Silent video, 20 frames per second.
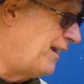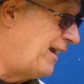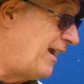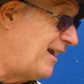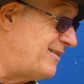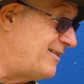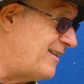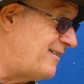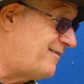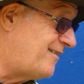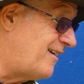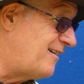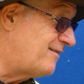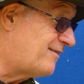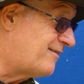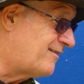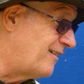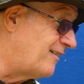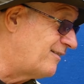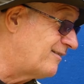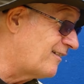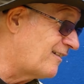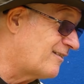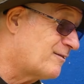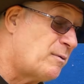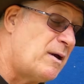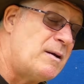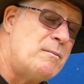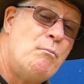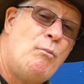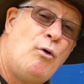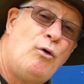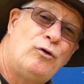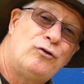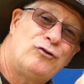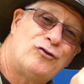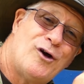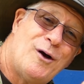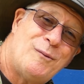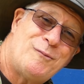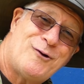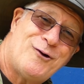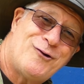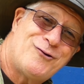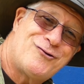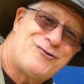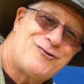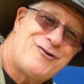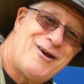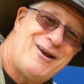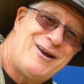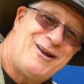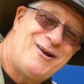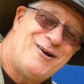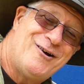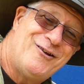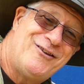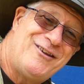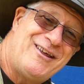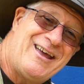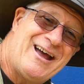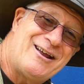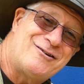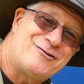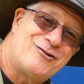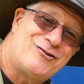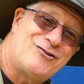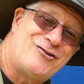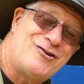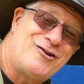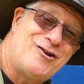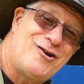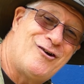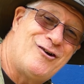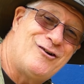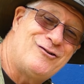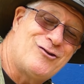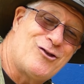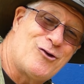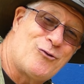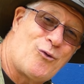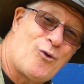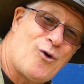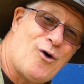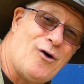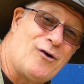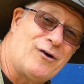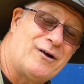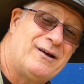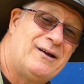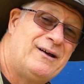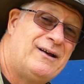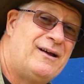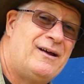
In this instance, I spent more time concentrating on the actual securing to the rock